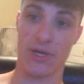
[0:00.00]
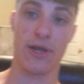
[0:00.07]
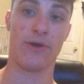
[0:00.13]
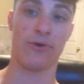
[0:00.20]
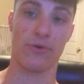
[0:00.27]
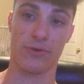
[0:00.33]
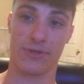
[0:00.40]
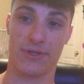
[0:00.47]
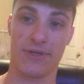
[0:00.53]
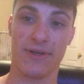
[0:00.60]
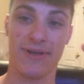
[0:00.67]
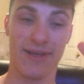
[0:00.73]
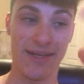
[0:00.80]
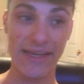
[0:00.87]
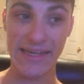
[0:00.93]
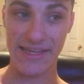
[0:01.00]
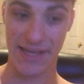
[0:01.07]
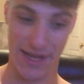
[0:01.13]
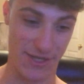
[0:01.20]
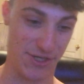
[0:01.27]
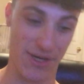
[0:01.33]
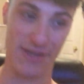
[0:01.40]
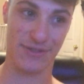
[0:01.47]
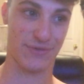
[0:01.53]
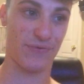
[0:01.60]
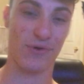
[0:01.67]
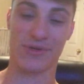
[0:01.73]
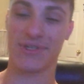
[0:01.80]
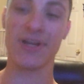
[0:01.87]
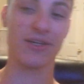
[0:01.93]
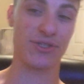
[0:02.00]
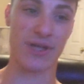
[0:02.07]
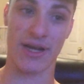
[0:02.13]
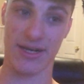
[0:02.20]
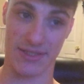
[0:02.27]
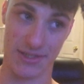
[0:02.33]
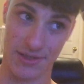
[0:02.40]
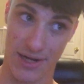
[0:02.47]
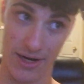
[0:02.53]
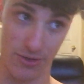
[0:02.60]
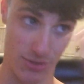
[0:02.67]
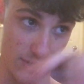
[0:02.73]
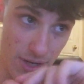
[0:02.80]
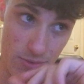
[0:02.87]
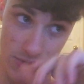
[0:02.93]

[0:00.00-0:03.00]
Sanders catching his first touchdown as a Niner, so